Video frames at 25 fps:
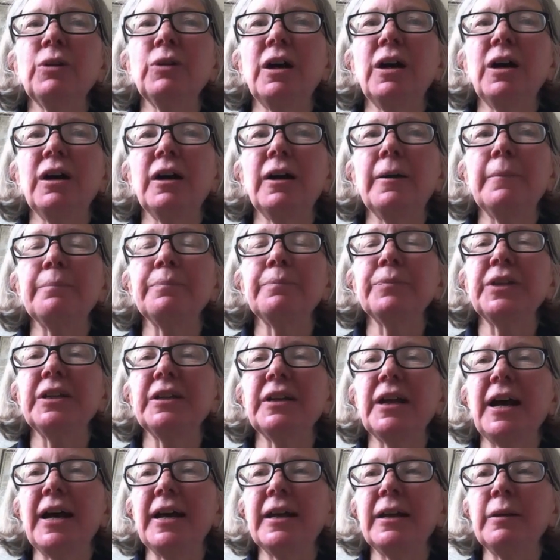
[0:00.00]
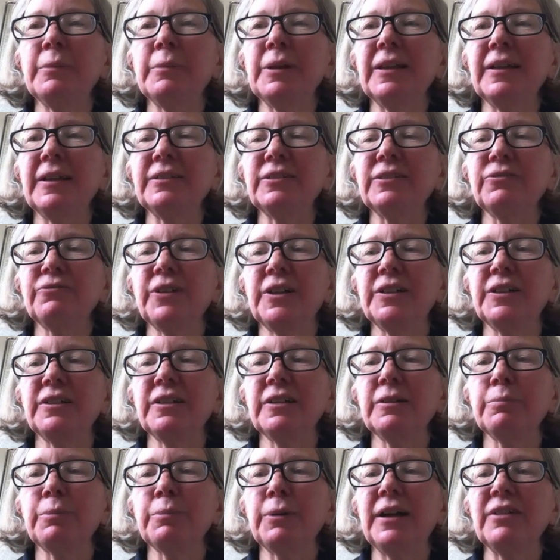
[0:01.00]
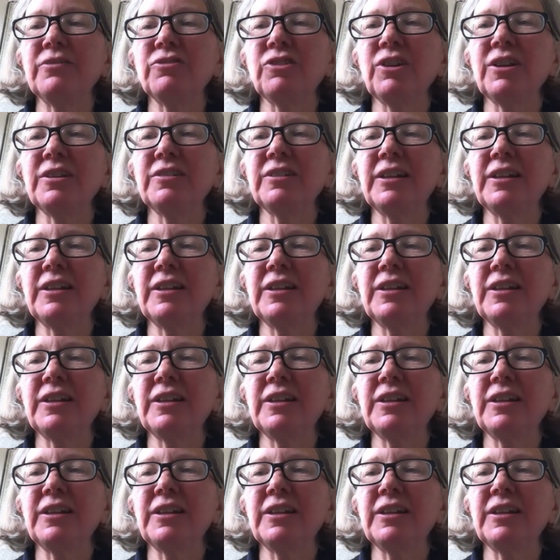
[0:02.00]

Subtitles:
an IMLS funded project.